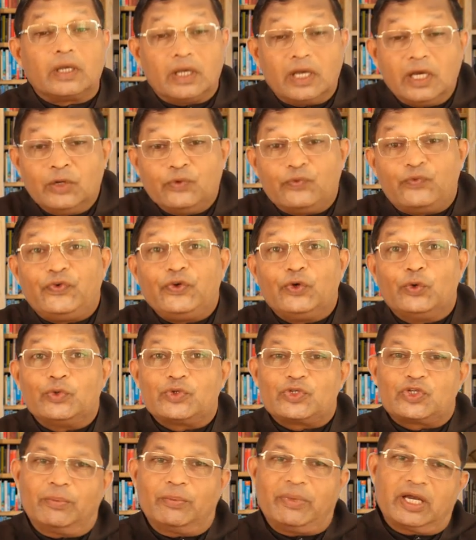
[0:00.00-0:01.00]

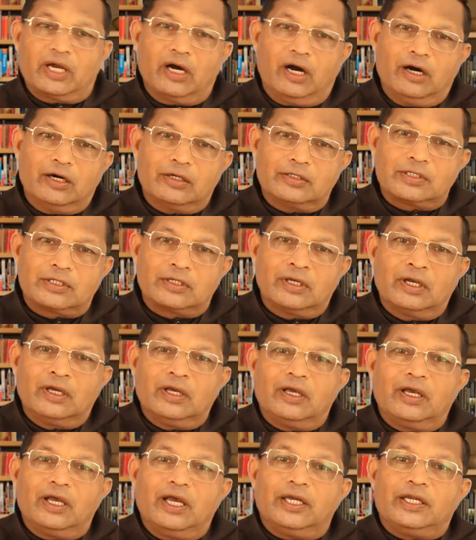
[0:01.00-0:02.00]
Infused because
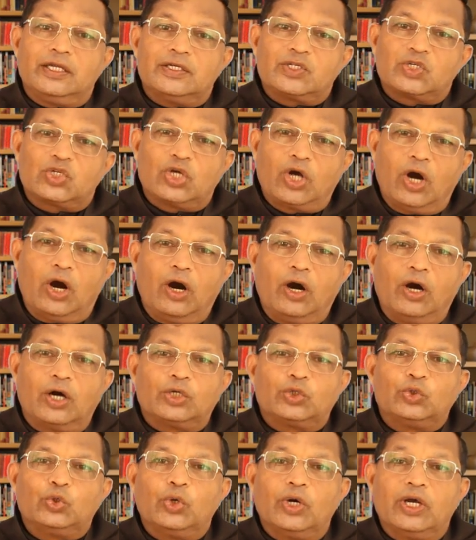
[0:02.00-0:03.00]
it is
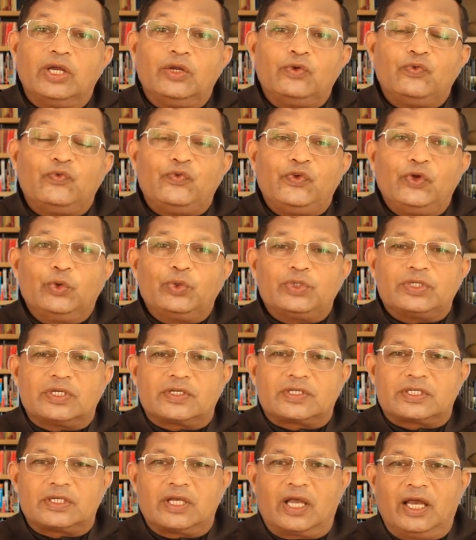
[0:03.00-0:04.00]
God who
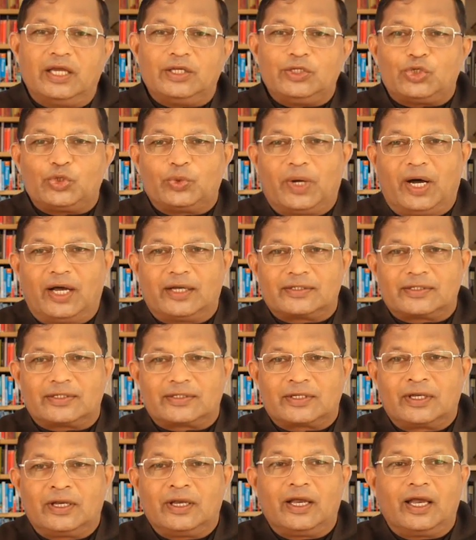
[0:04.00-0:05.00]
infuses into
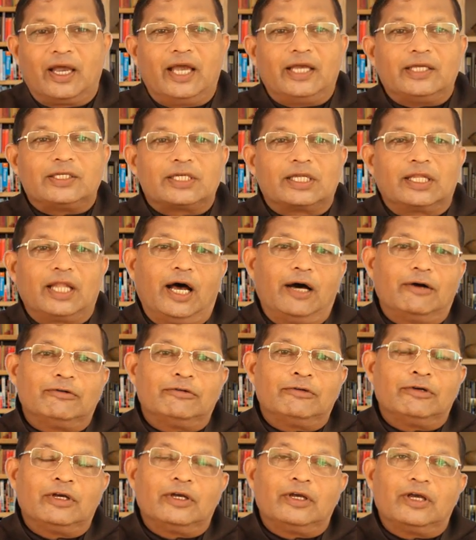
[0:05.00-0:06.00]
us His
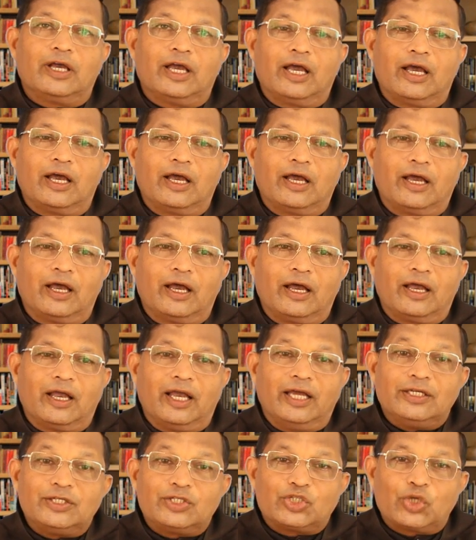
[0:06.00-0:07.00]
love
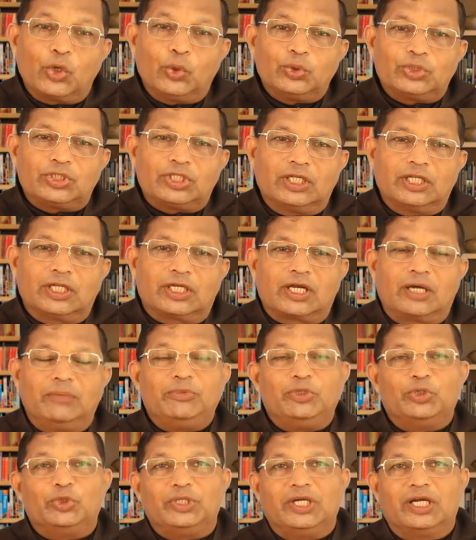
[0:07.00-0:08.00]
in total
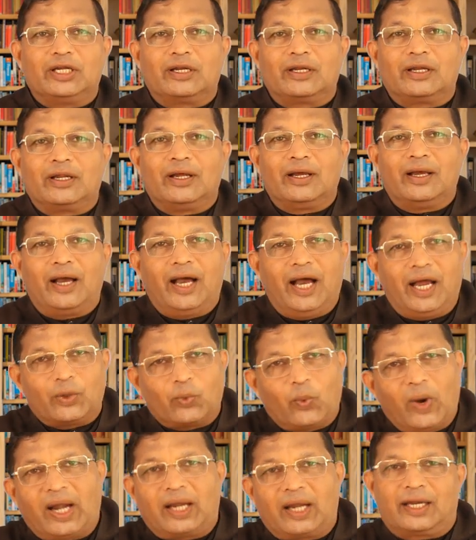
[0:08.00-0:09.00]
communion
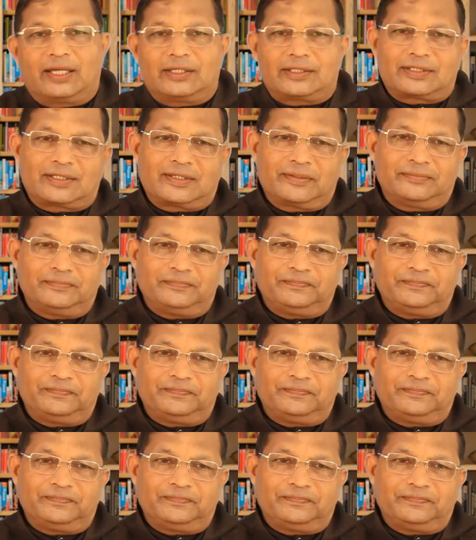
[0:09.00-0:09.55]
and oneness.